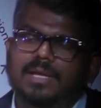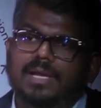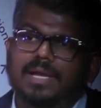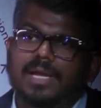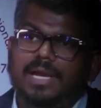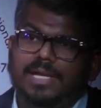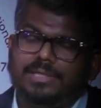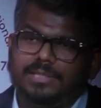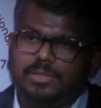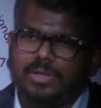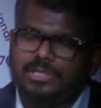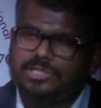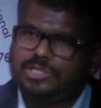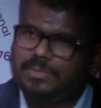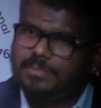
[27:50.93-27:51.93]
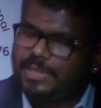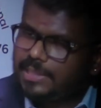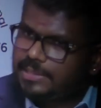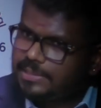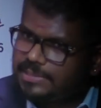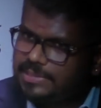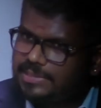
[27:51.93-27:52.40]
And that also
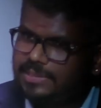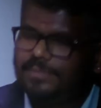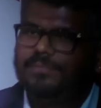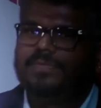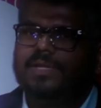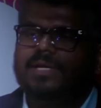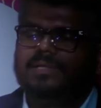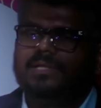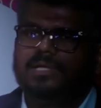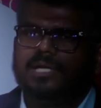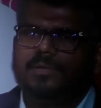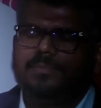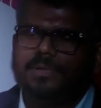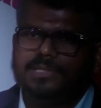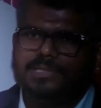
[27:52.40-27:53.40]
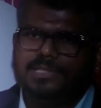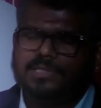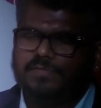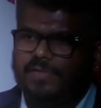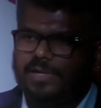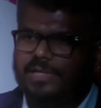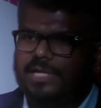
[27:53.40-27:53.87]
means that it presents a
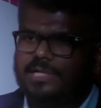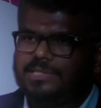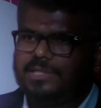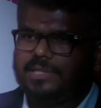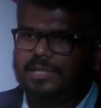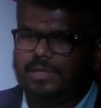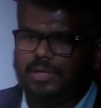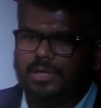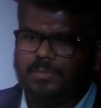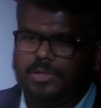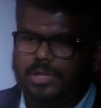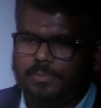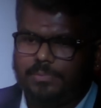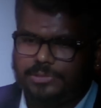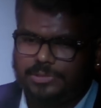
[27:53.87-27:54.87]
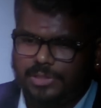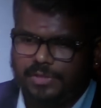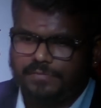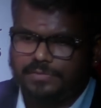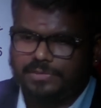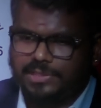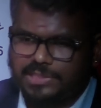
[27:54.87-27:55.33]
fantastic economic opportunity
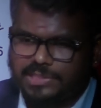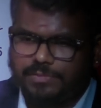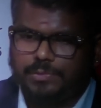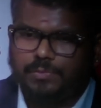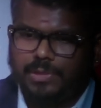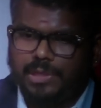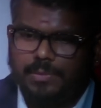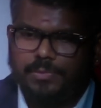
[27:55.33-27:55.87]
for the rest of the world